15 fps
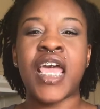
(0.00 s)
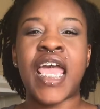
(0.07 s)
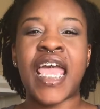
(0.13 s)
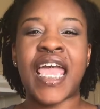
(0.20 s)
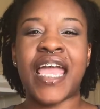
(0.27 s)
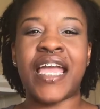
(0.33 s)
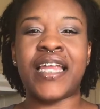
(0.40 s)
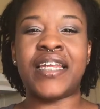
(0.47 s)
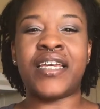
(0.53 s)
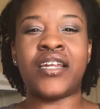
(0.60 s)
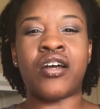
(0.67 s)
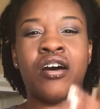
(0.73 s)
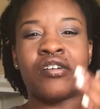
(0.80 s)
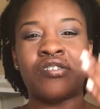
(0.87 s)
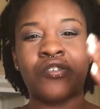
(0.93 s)
And it
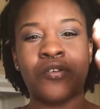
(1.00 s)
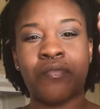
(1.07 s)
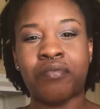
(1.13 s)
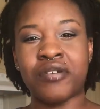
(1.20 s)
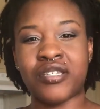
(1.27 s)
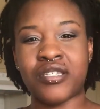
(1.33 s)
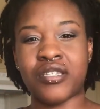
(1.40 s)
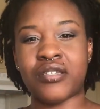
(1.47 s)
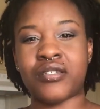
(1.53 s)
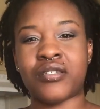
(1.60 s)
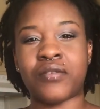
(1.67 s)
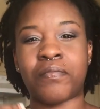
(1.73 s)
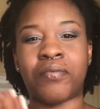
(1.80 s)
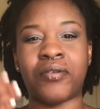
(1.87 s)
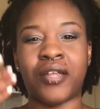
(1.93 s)
also puts
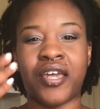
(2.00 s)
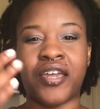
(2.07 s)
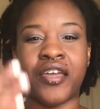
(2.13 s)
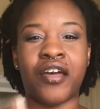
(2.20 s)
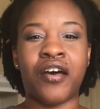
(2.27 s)
into play